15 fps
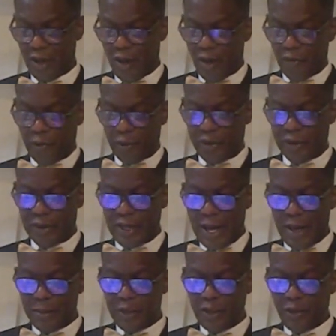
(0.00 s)
For the
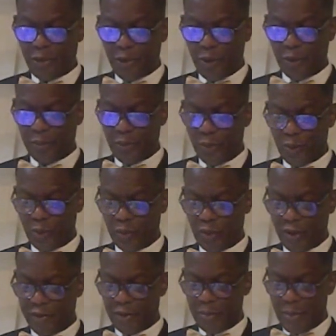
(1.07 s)
dominant thought pool
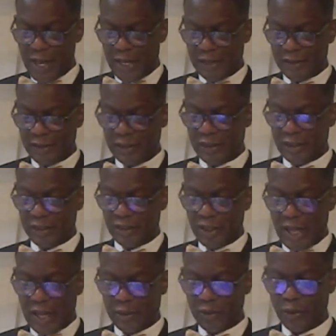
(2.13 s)
of the masses is
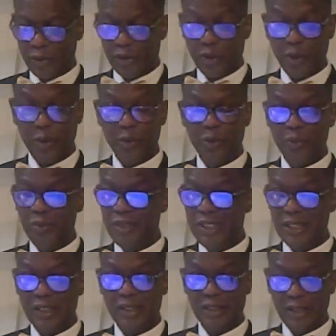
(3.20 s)
locked on total
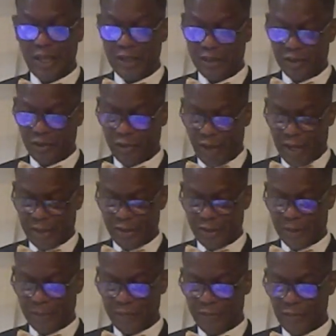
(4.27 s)

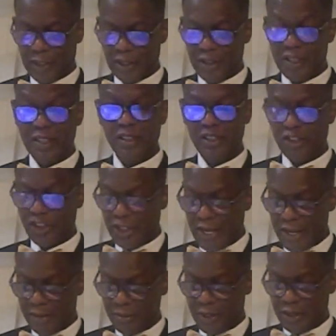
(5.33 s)
dissatisfaction,
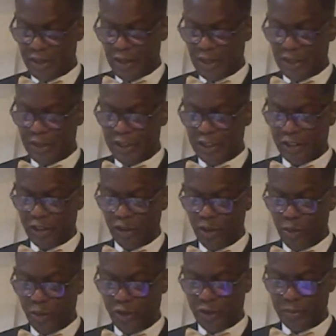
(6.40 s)
disenchantment,
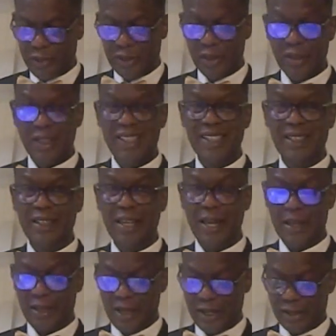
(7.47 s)
disillusionment, and
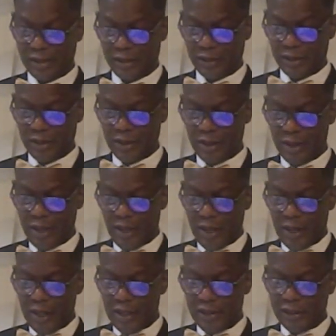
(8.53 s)
chaos.
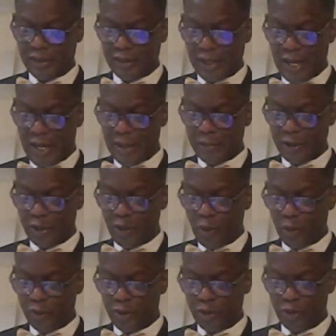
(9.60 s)
It is time to
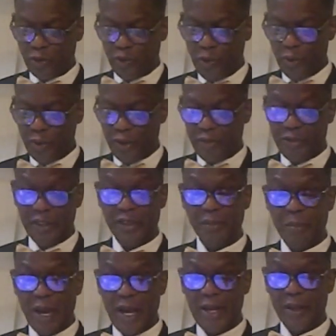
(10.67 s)
go to the root of this
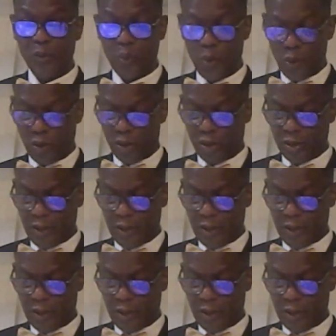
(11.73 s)
mind war.